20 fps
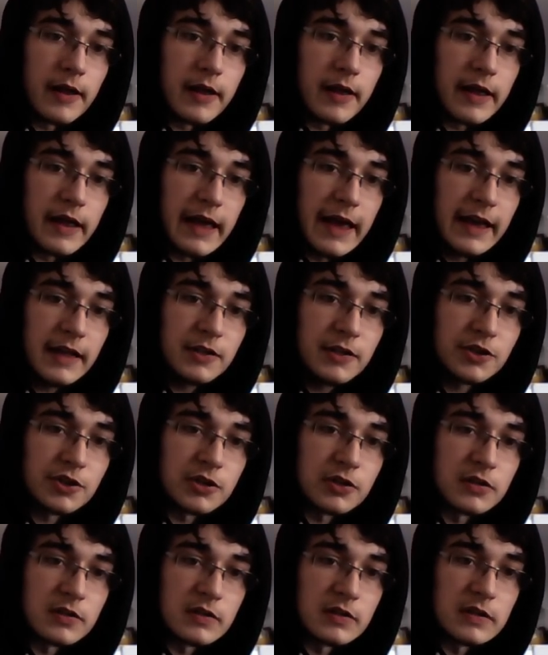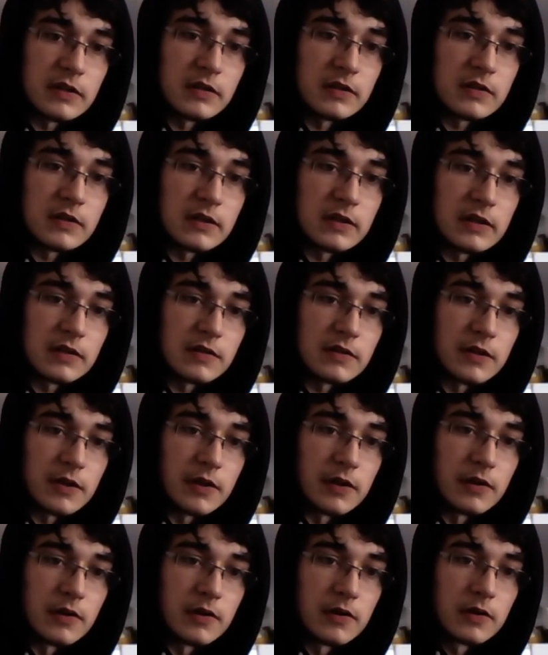h, since it's
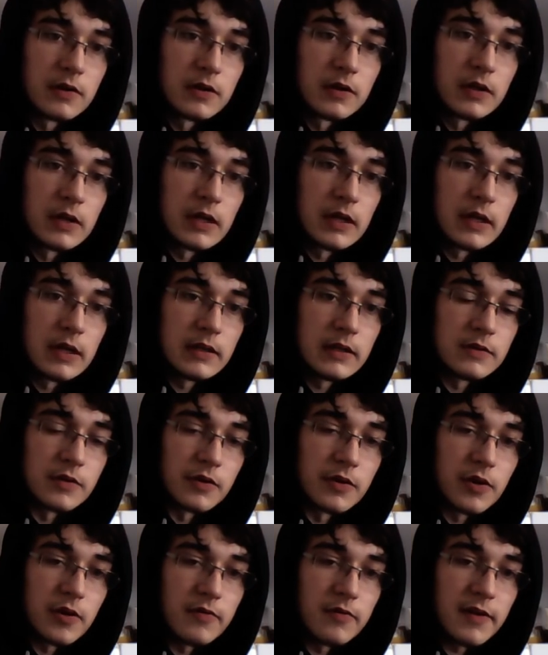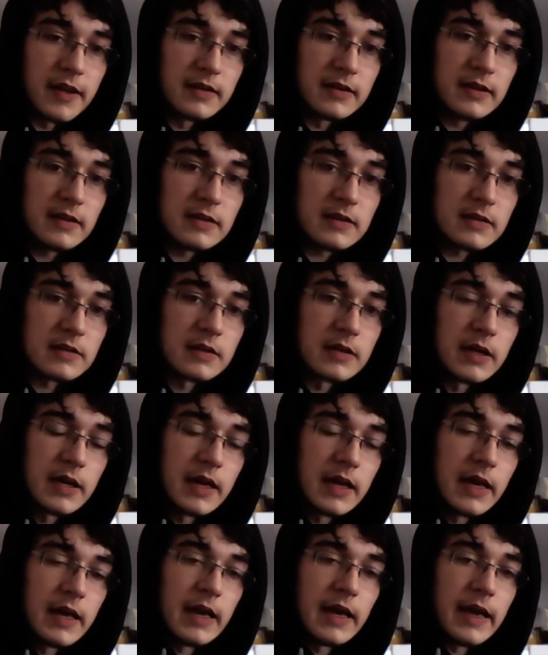a curve like this,
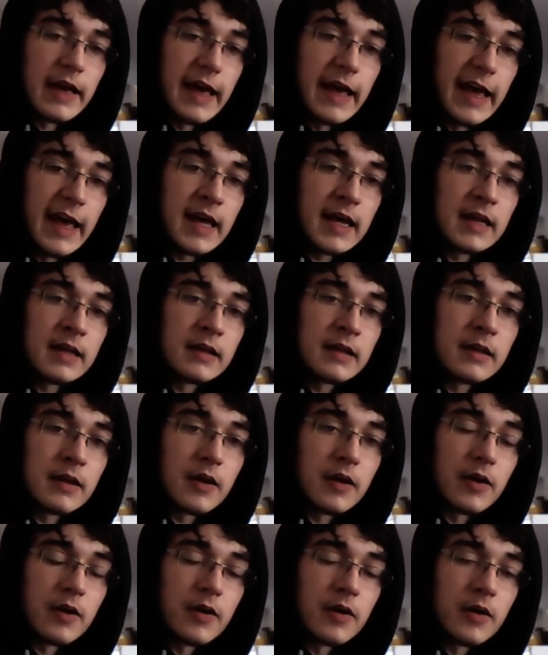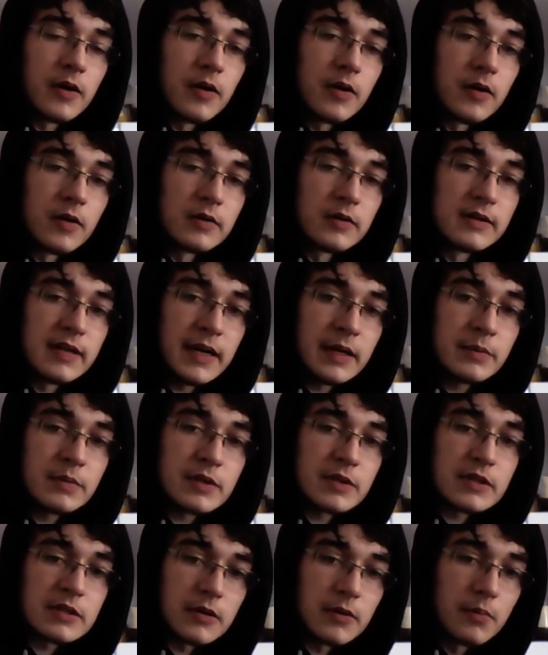and
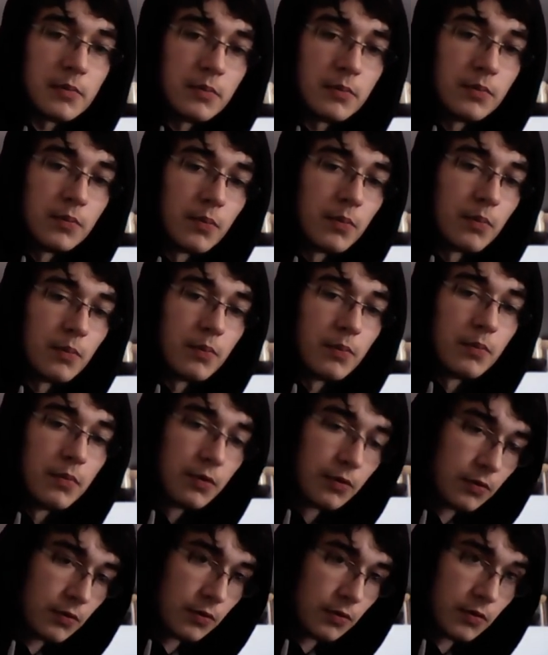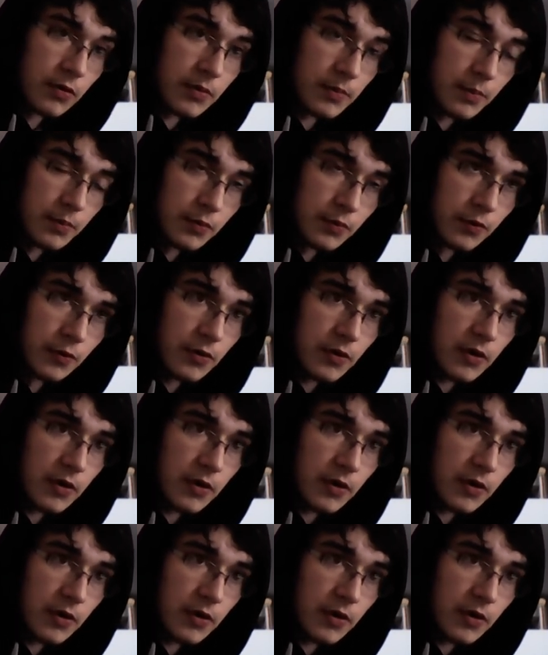times mu